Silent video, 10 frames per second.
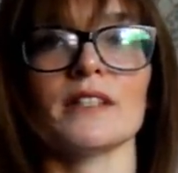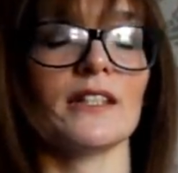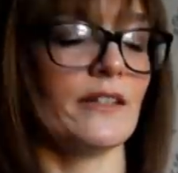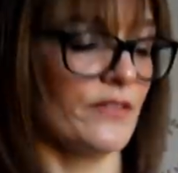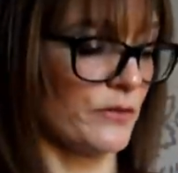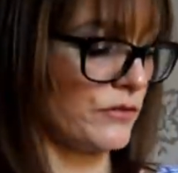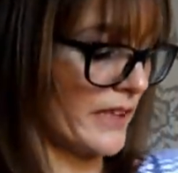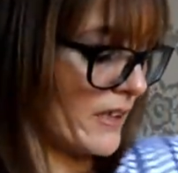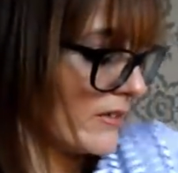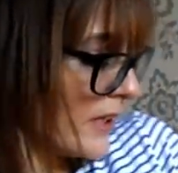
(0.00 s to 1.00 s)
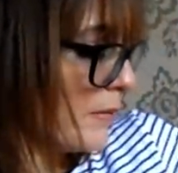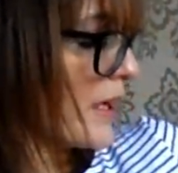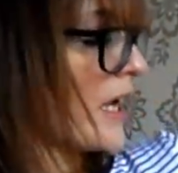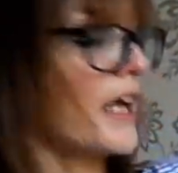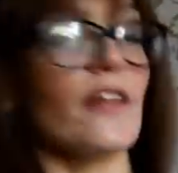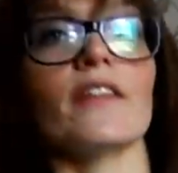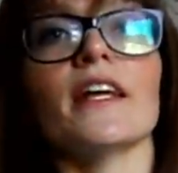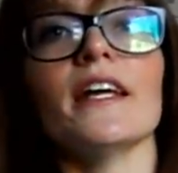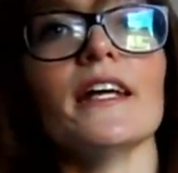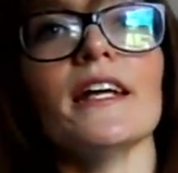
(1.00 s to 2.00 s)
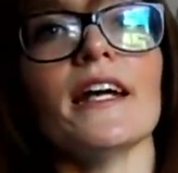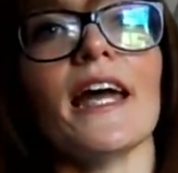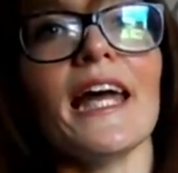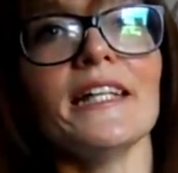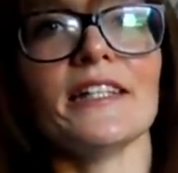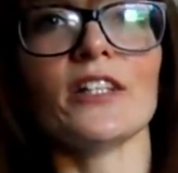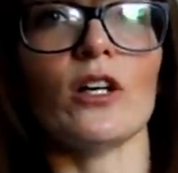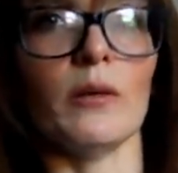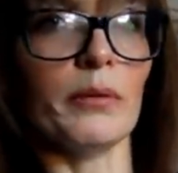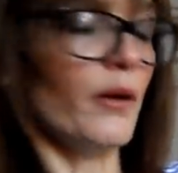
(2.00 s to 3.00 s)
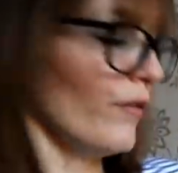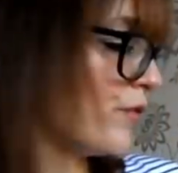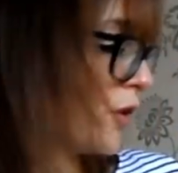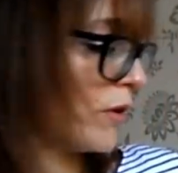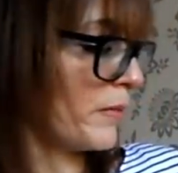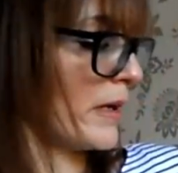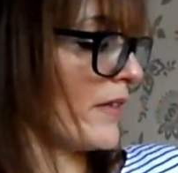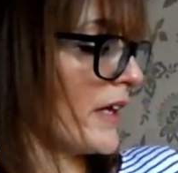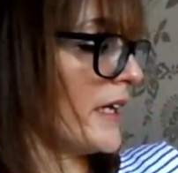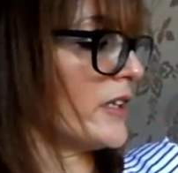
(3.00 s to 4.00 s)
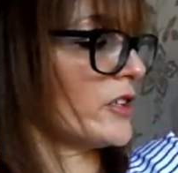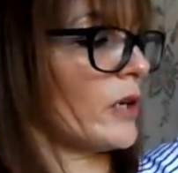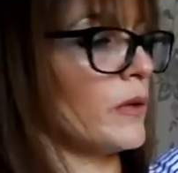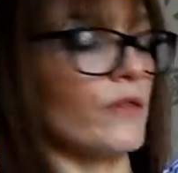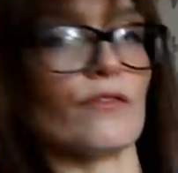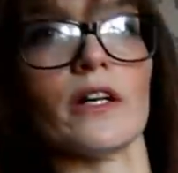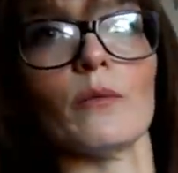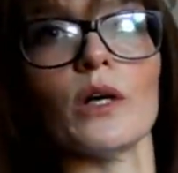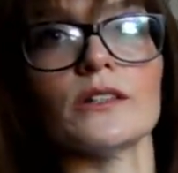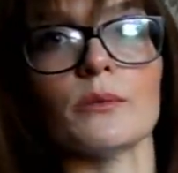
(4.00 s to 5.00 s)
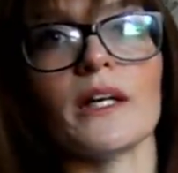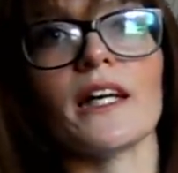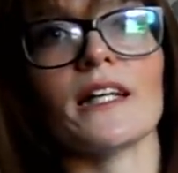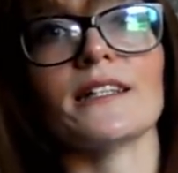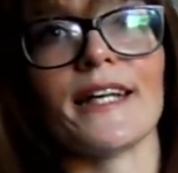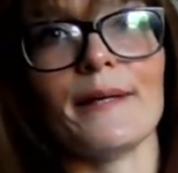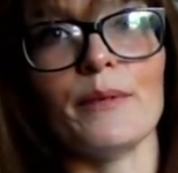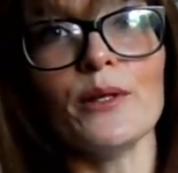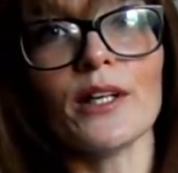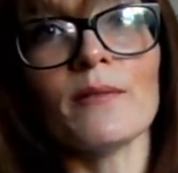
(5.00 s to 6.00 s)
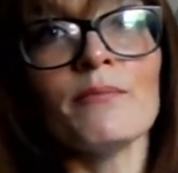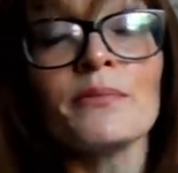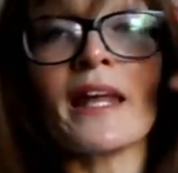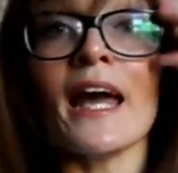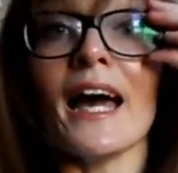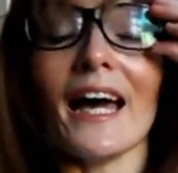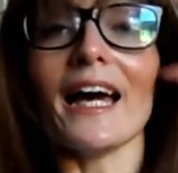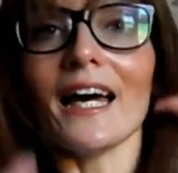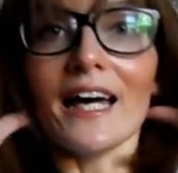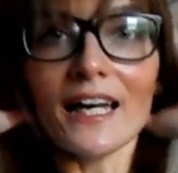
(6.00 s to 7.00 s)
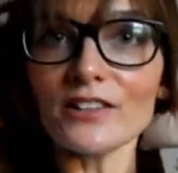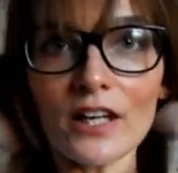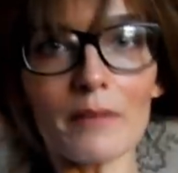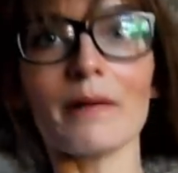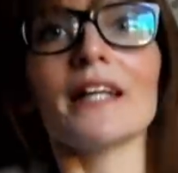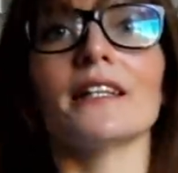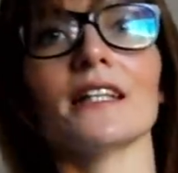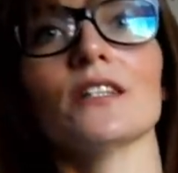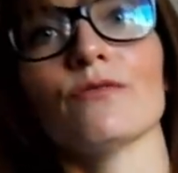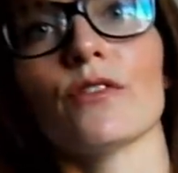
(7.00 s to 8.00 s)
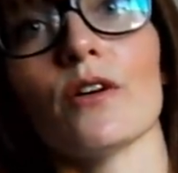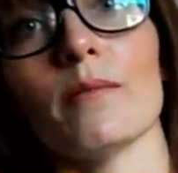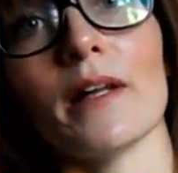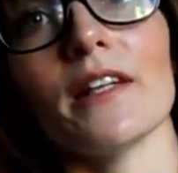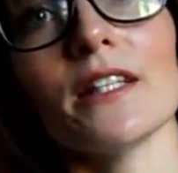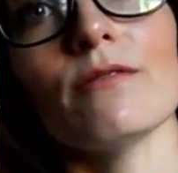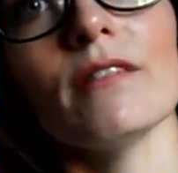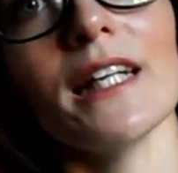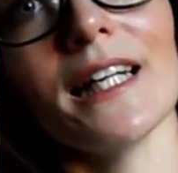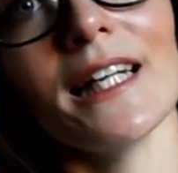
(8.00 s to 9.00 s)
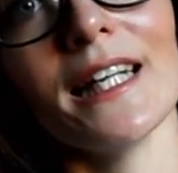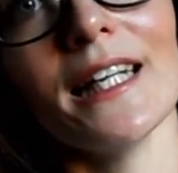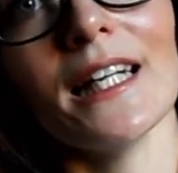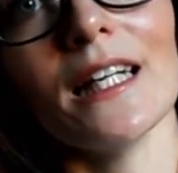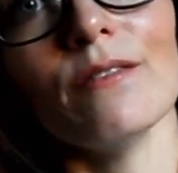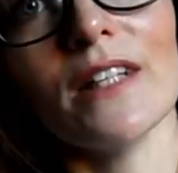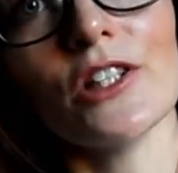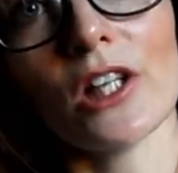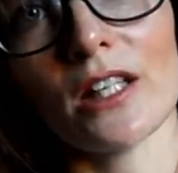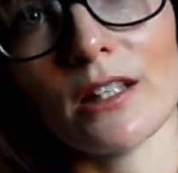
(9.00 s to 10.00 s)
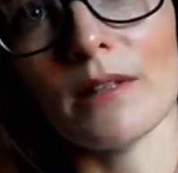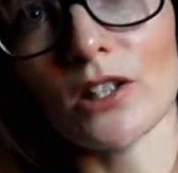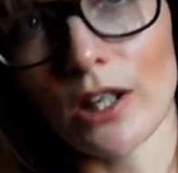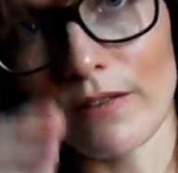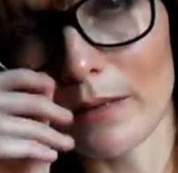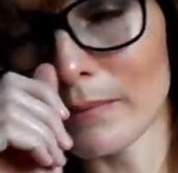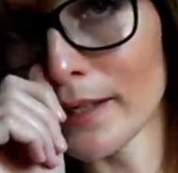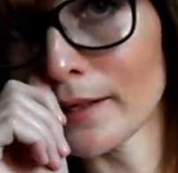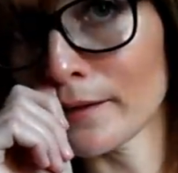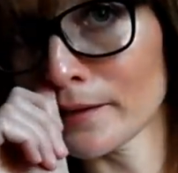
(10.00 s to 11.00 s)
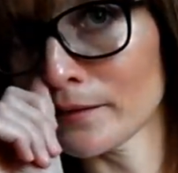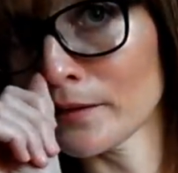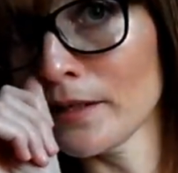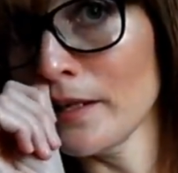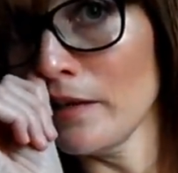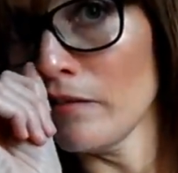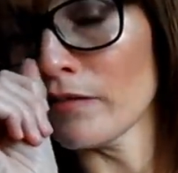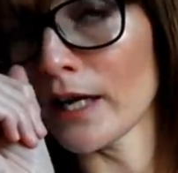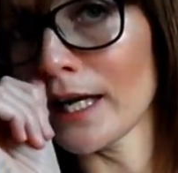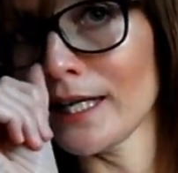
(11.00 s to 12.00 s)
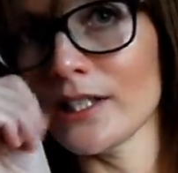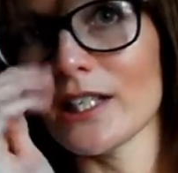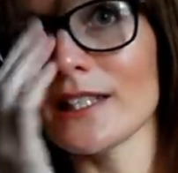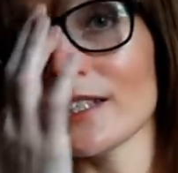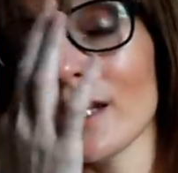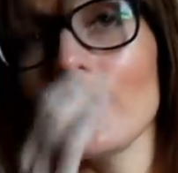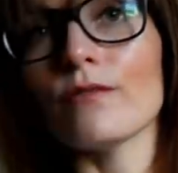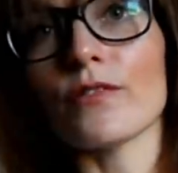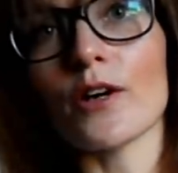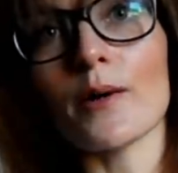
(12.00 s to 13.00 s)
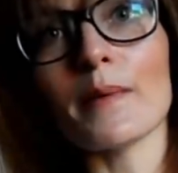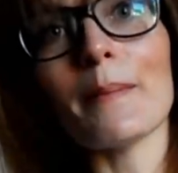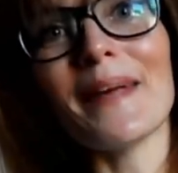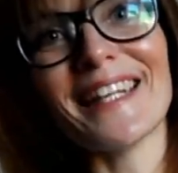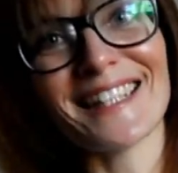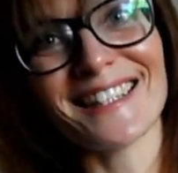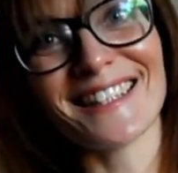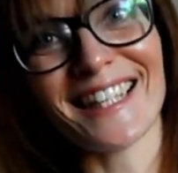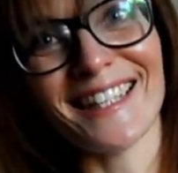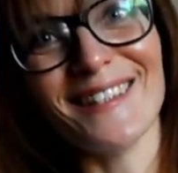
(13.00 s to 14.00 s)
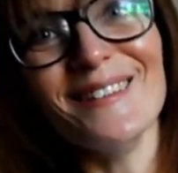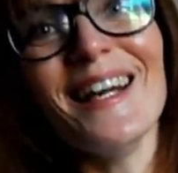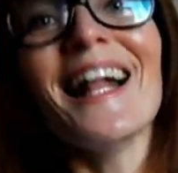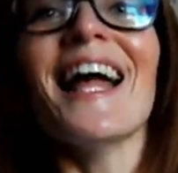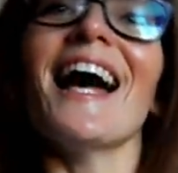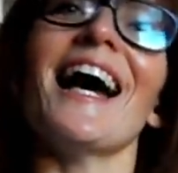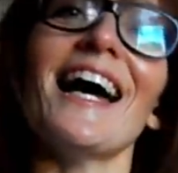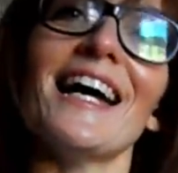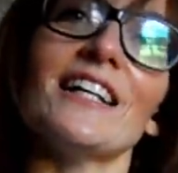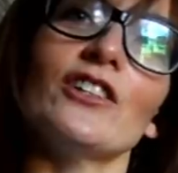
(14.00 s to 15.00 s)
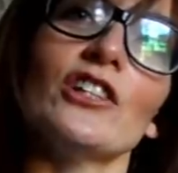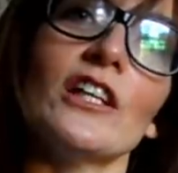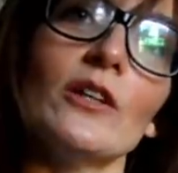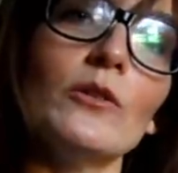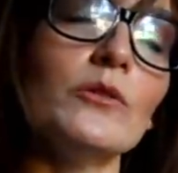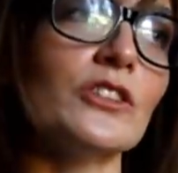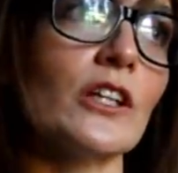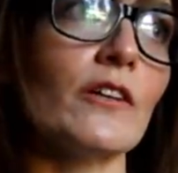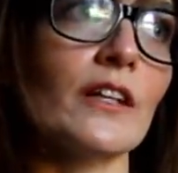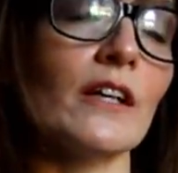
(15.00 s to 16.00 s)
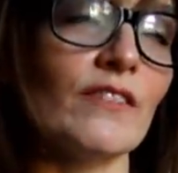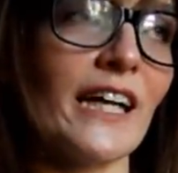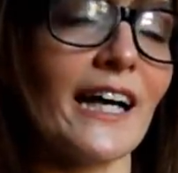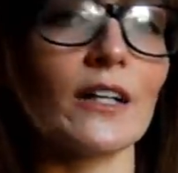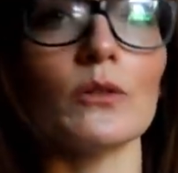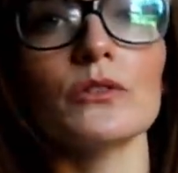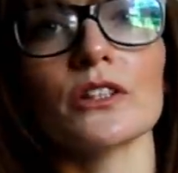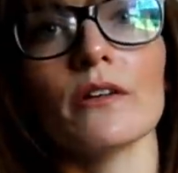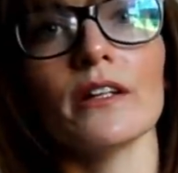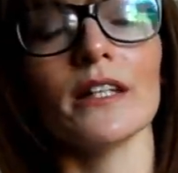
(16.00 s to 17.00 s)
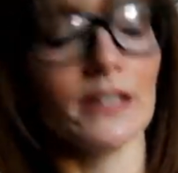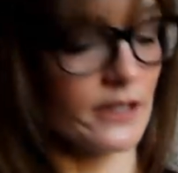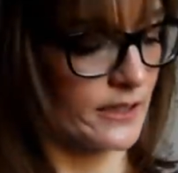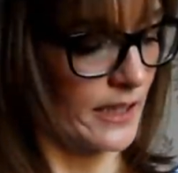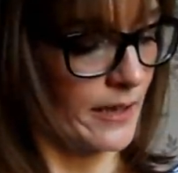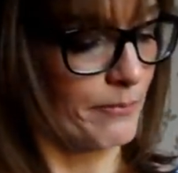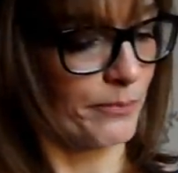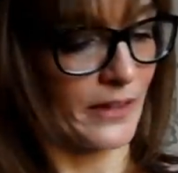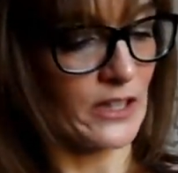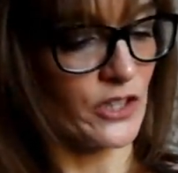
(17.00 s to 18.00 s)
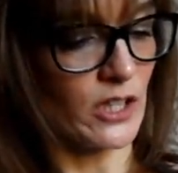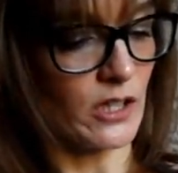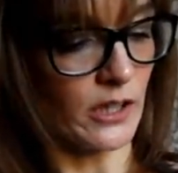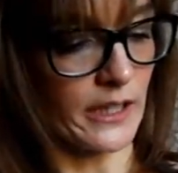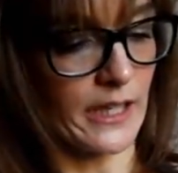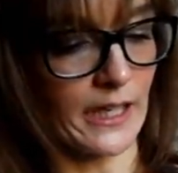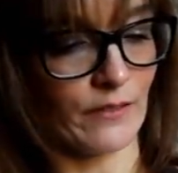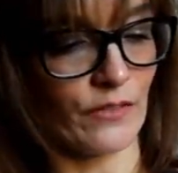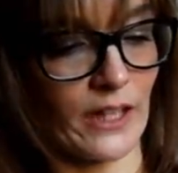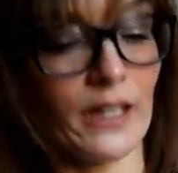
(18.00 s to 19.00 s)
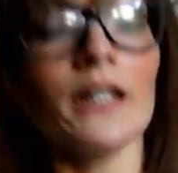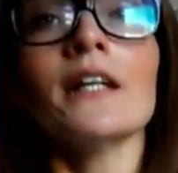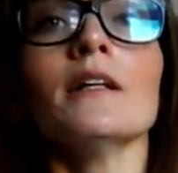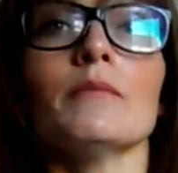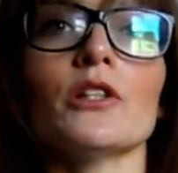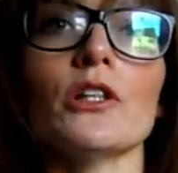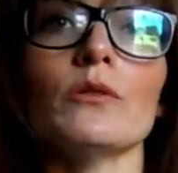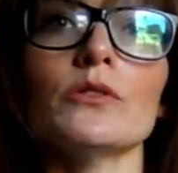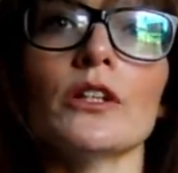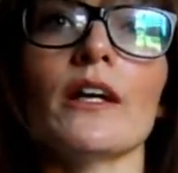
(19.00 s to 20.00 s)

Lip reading: my sleeves are all wrinkled up, the Eddie top from the Sew Over It Works Weekend ebook. And I made this from this really lovely jersey, which I've had my eye on for ages from Pin and Sew. And she also, the lovely Agga also, this is a dark navy, but she